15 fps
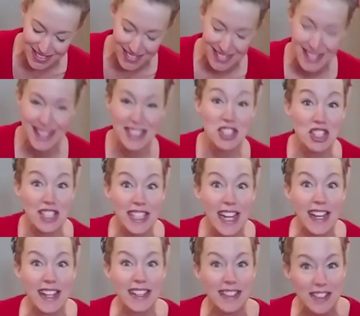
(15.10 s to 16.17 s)
Just
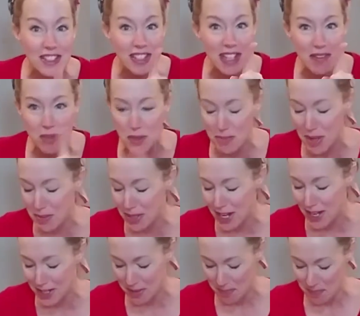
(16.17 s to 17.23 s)
kidding, just have one baby daddy.
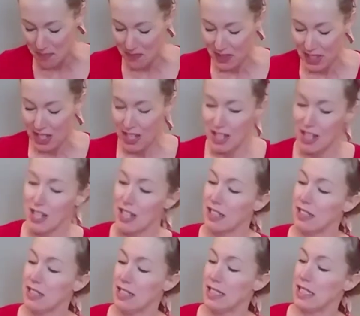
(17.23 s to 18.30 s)
Let's
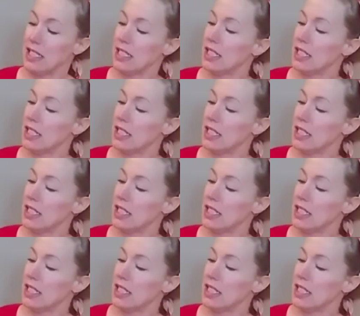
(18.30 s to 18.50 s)
see,